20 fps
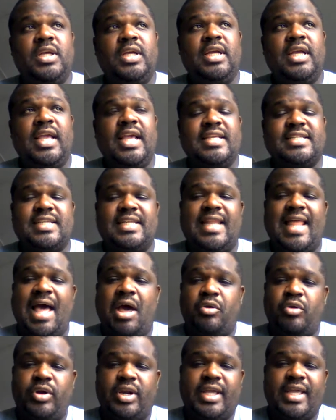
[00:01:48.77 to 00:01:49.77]
he's
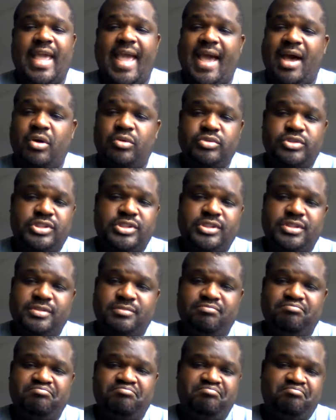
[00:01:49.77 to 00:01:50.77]
allowed on the couch
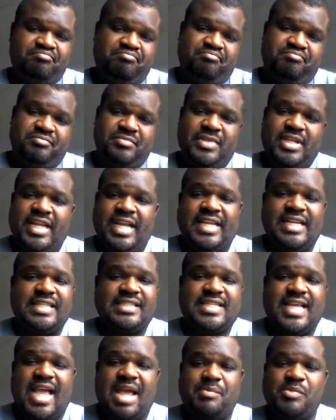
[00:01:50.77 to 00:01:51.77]

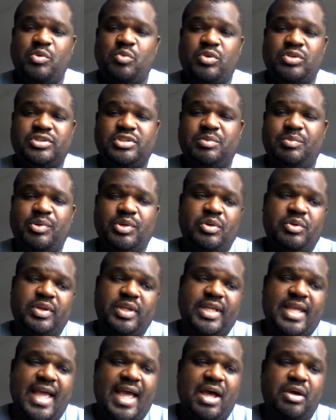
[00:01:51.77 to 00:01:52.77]
anytime he wants to be on the
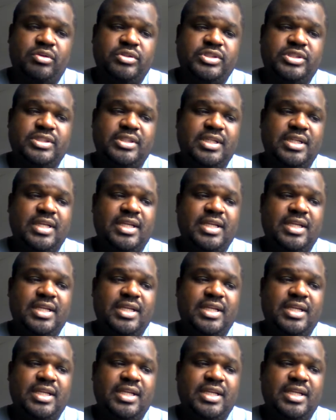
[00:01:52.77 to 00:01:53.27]
couch.